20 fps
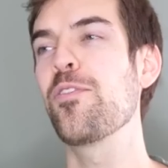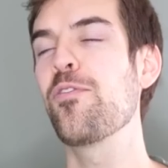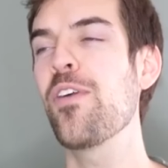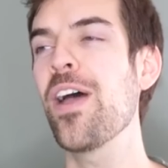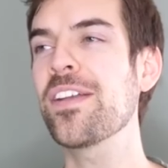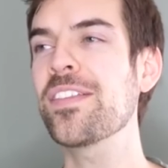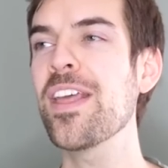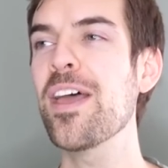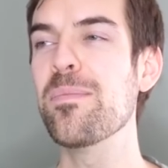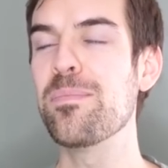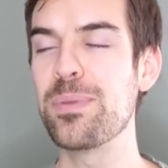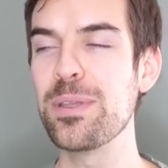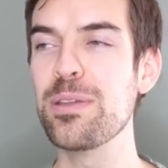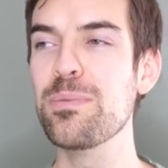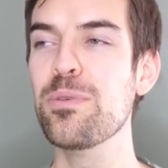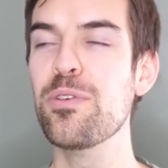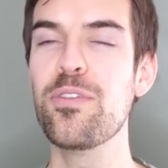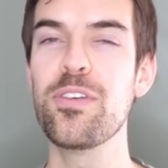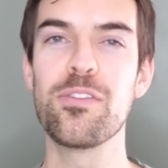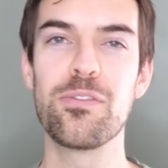The fact that Bee
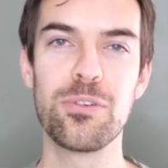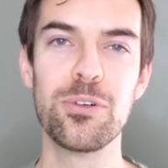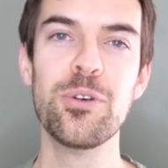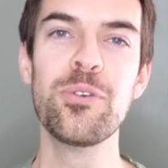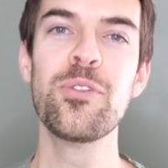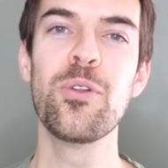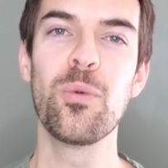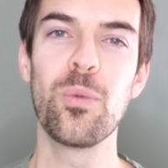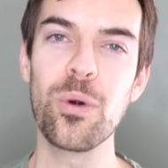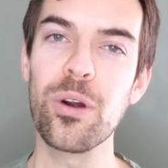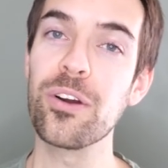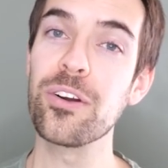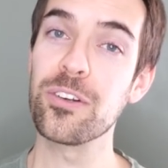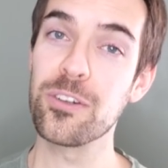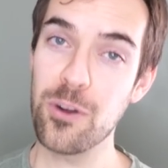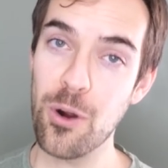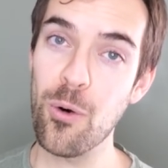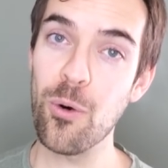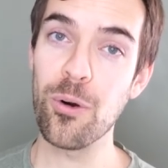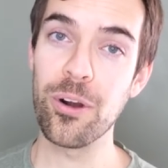Movie ruined the word
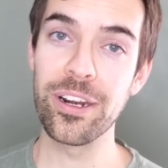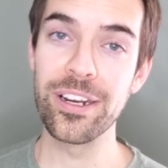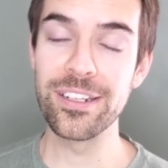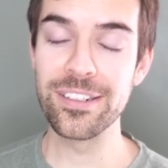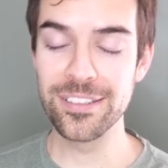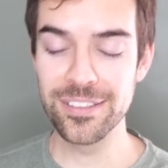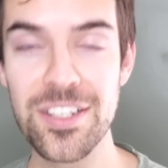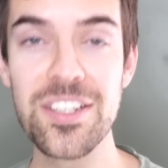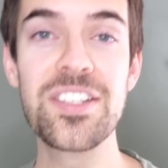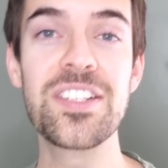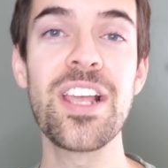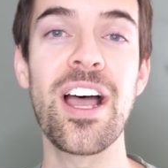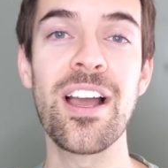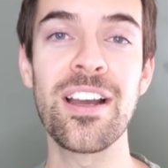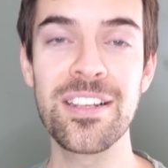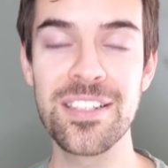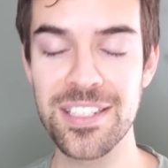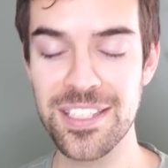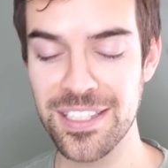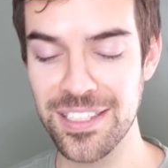according
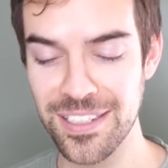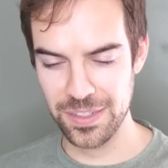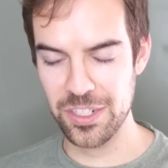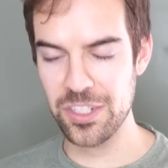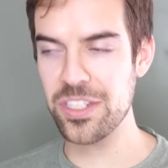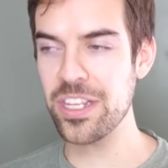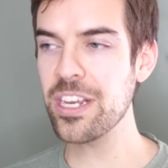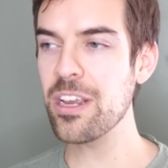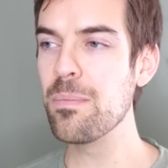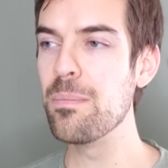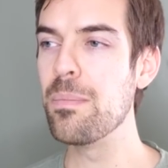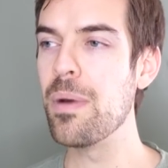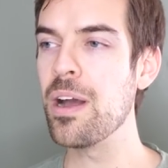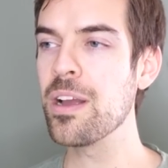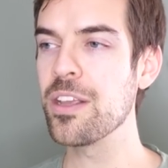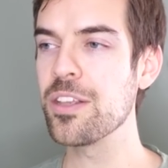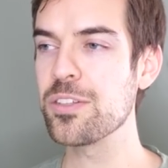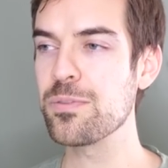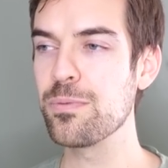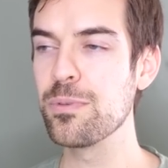sucks. Just like
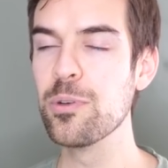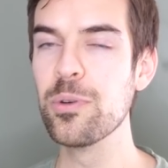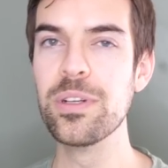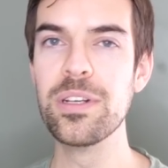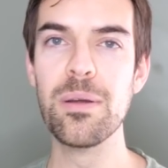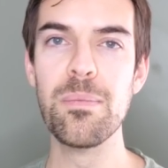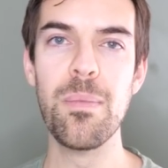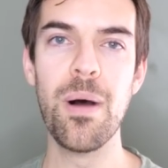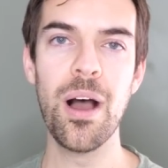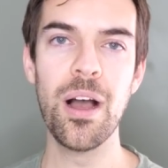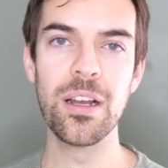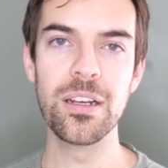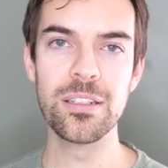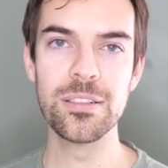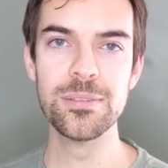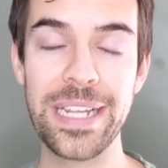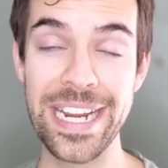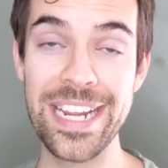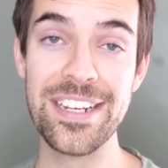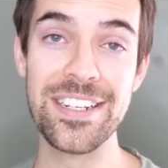Among Us ruined
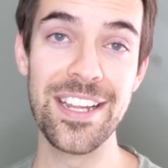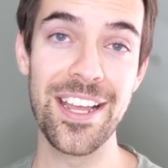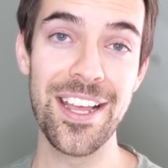Among and